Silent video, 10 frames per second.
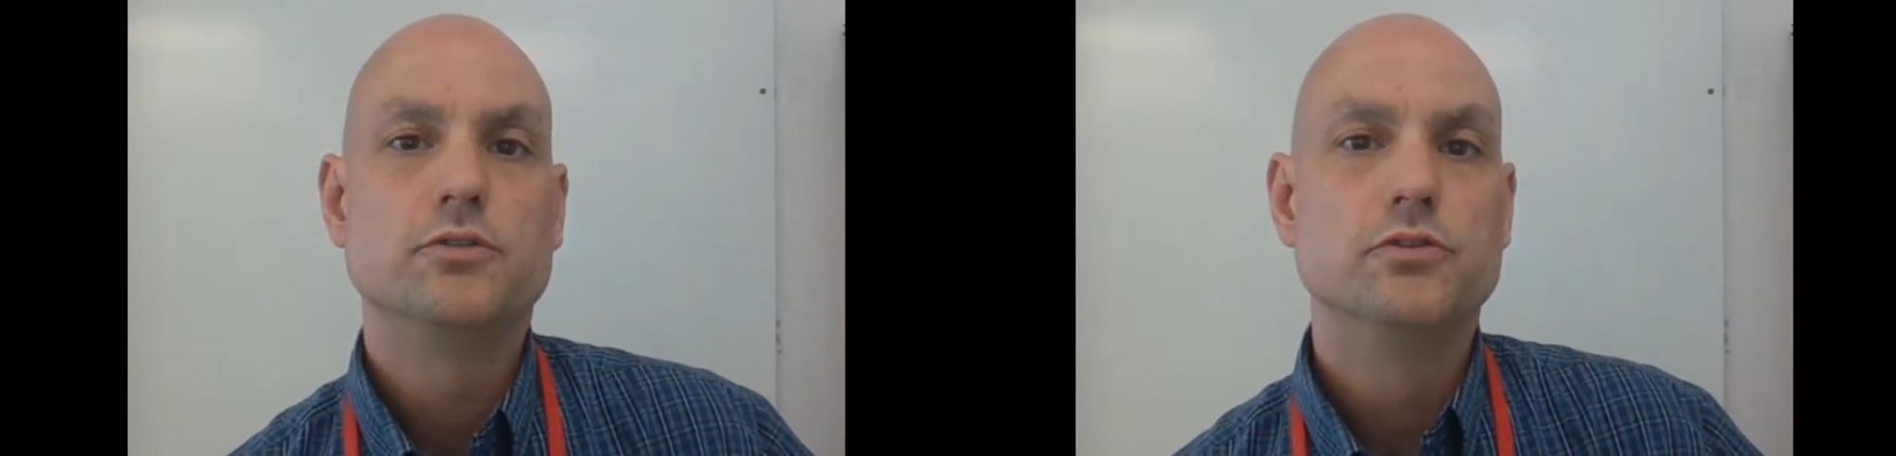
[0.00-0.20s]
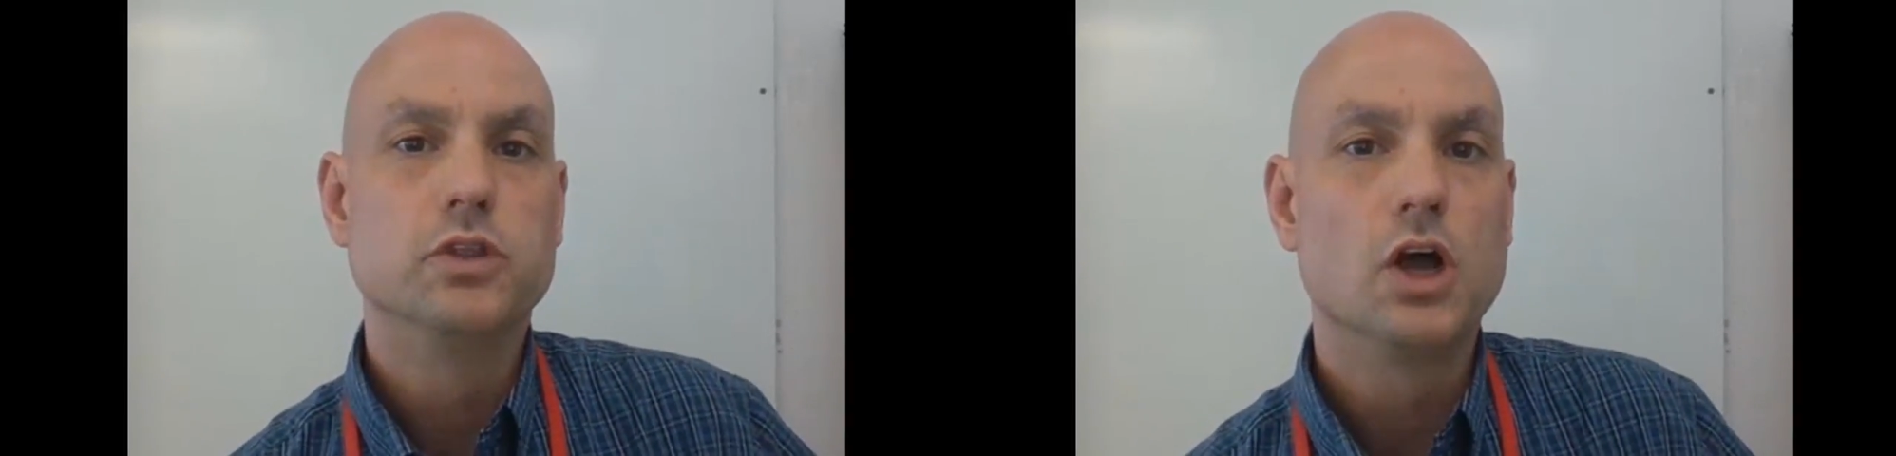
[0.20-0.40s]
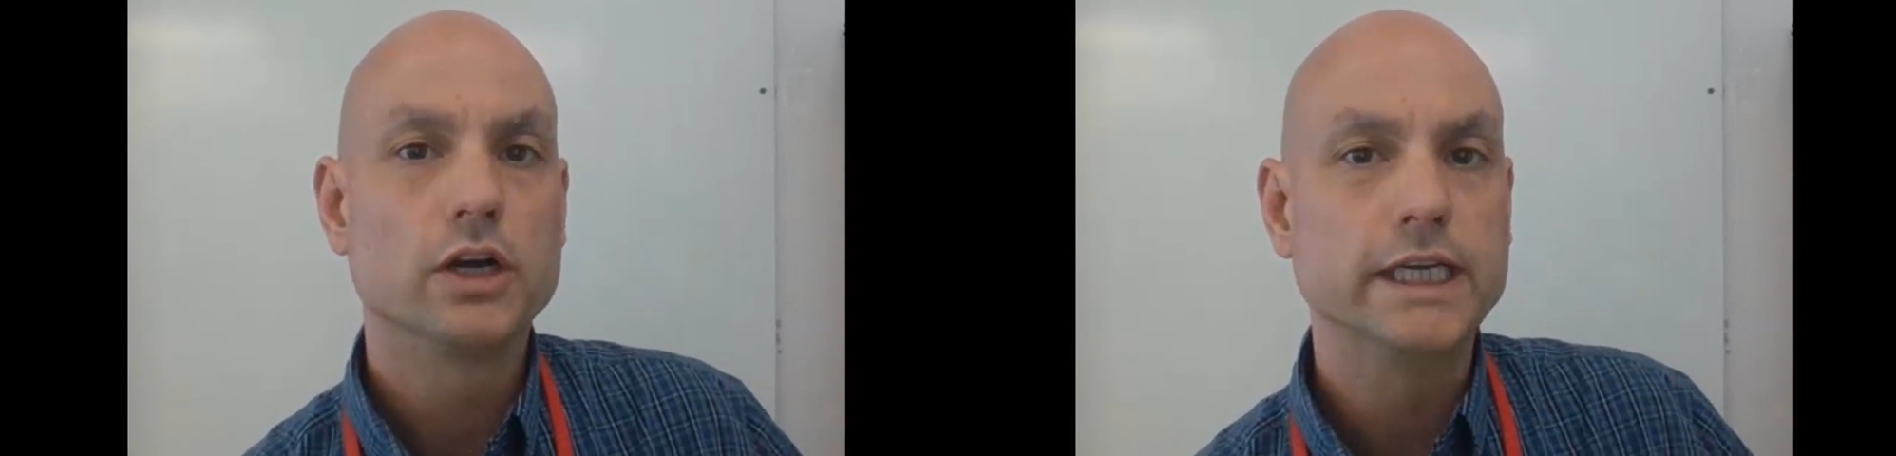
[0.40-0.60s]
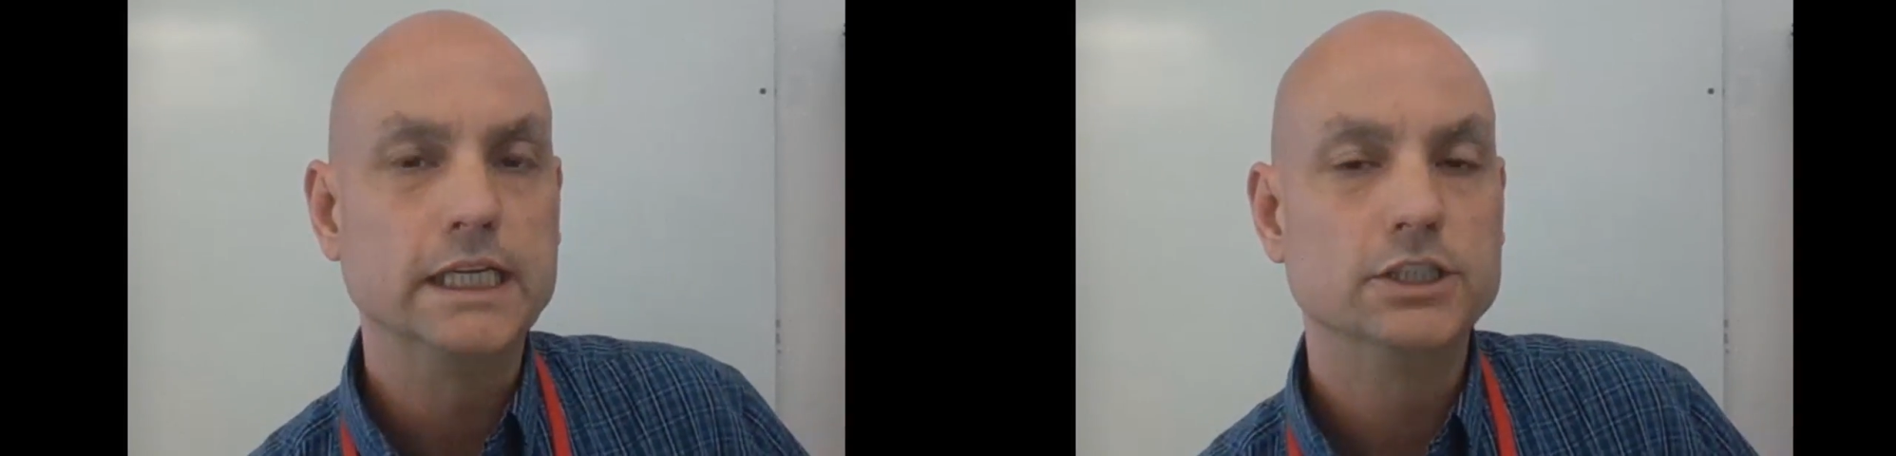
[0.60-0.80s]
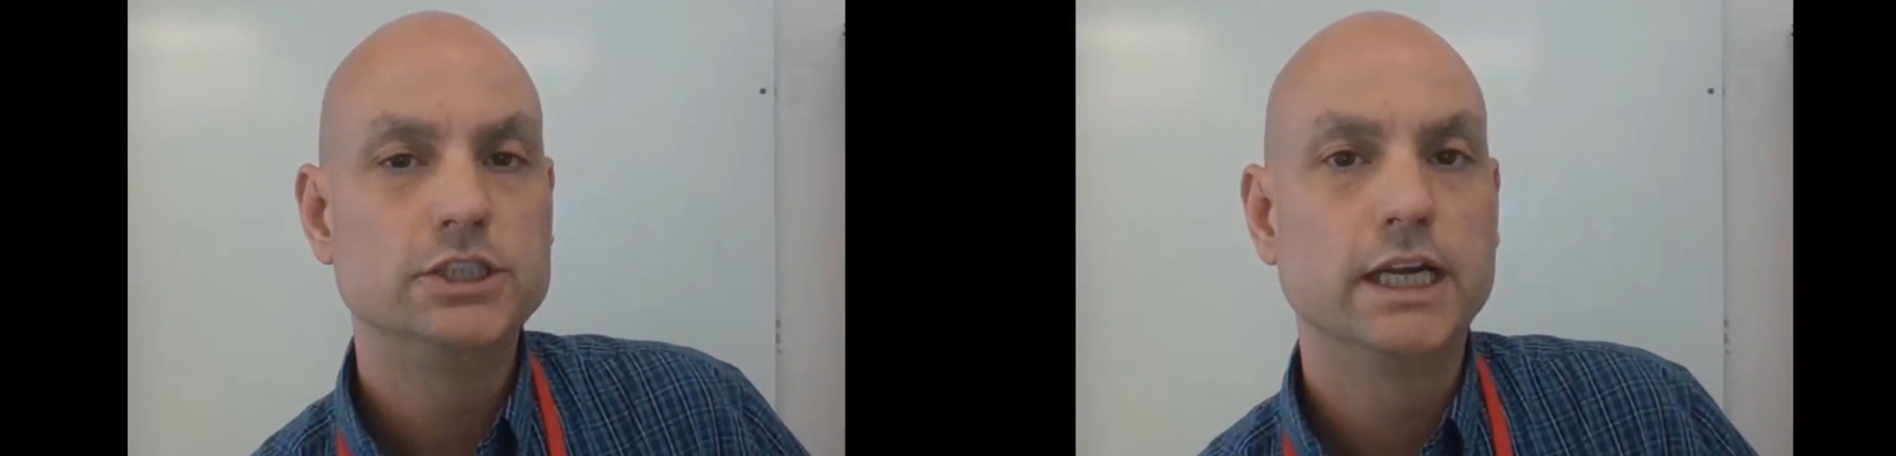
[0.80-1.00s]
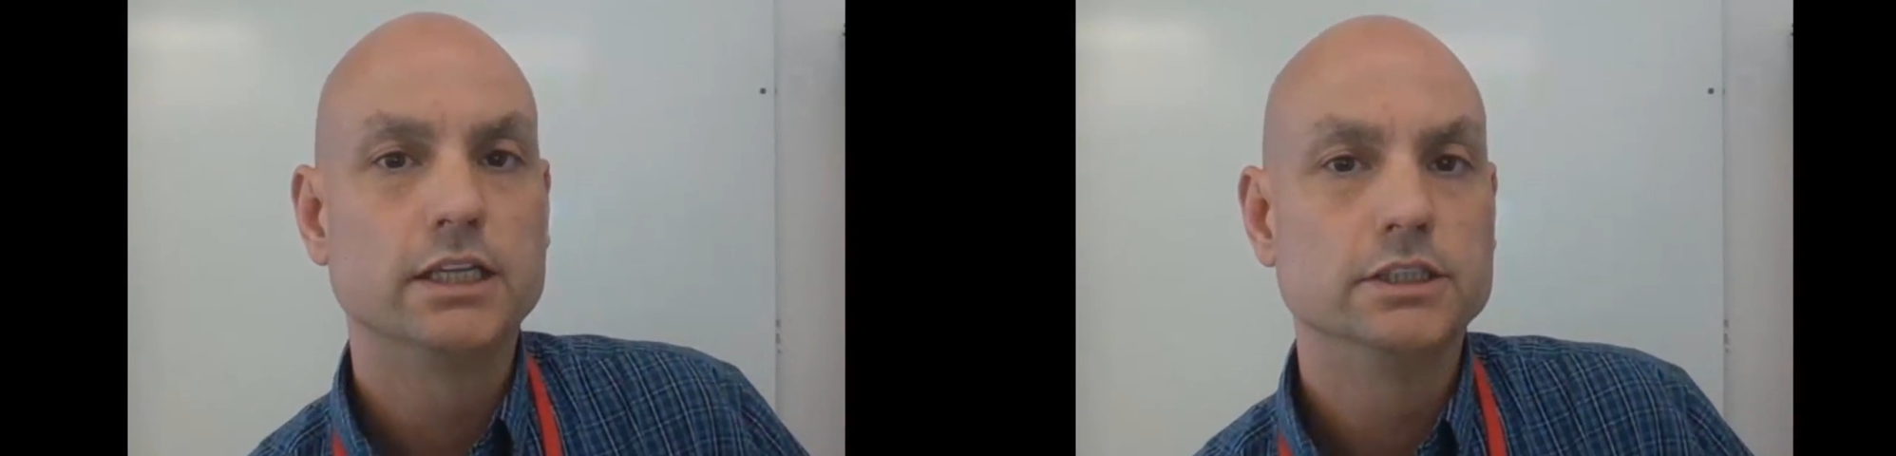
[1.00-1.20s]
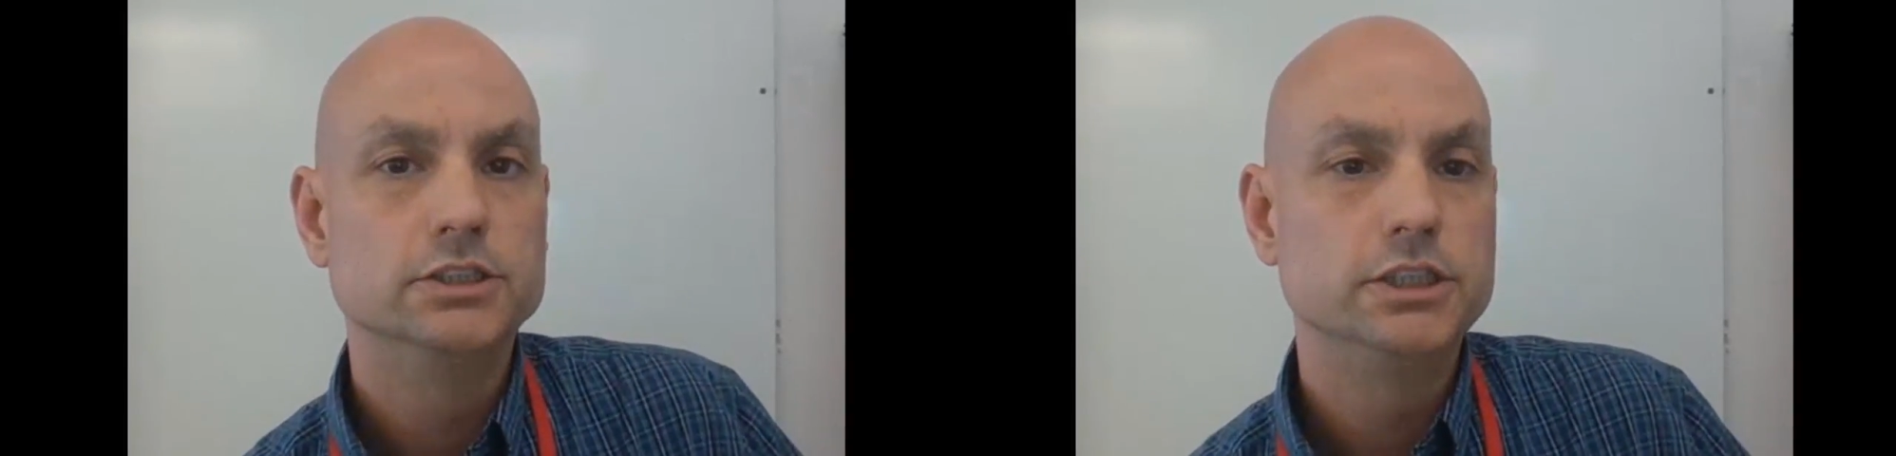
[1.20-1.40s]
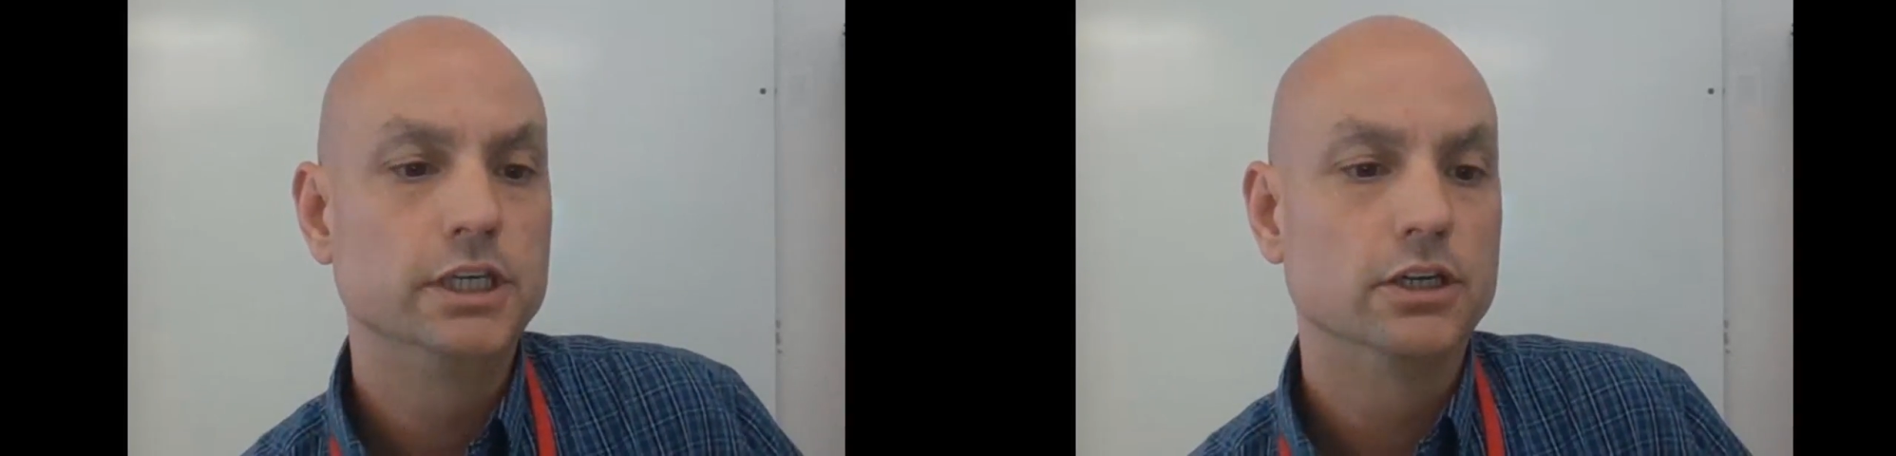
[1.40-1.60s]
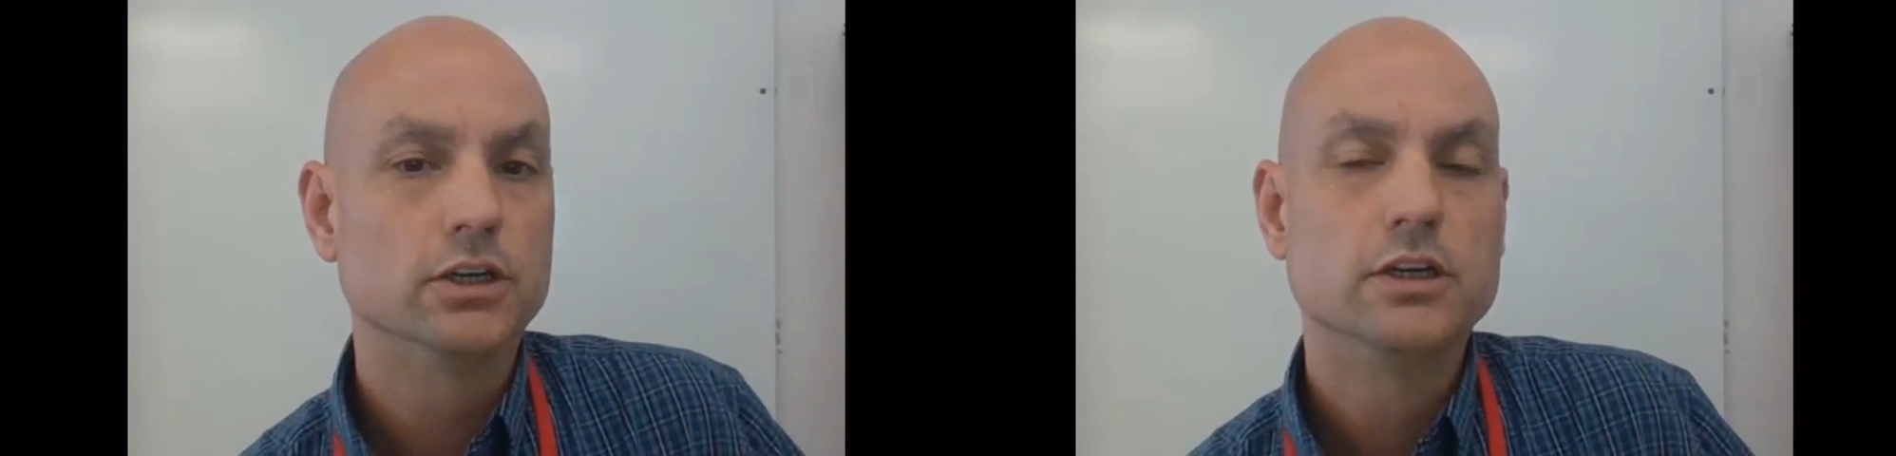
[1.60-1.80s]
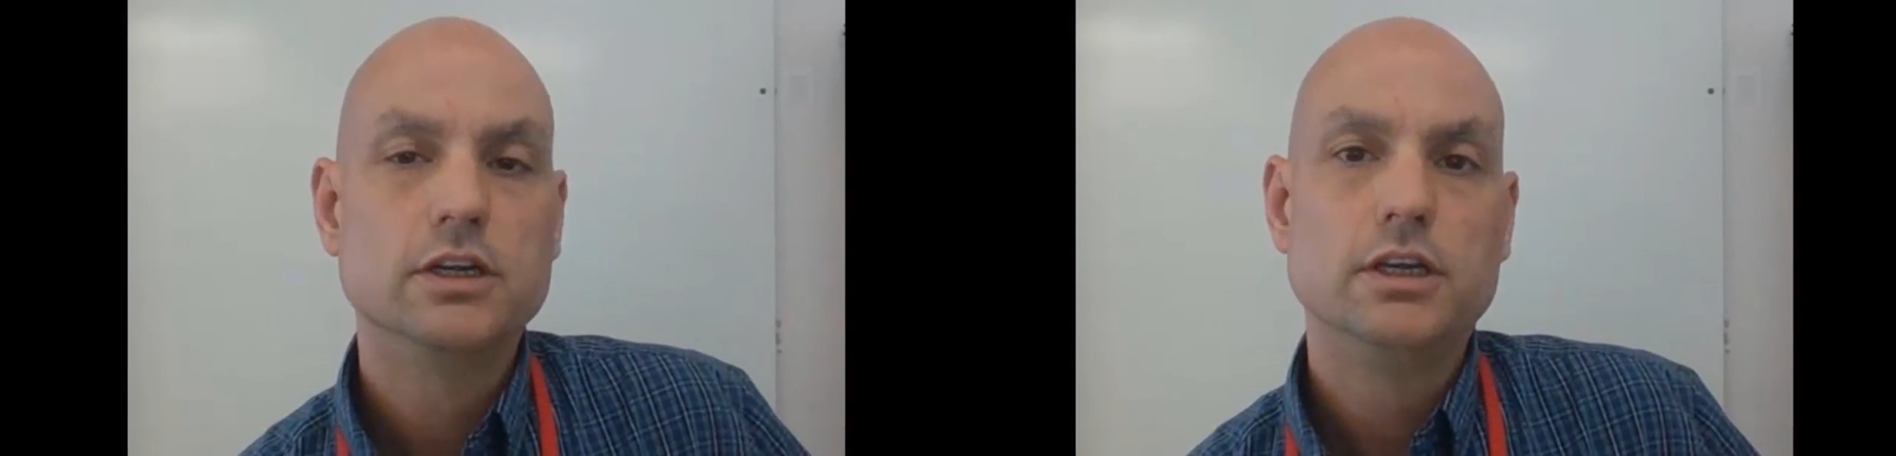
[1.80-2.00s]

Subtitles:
vlogging challenge here.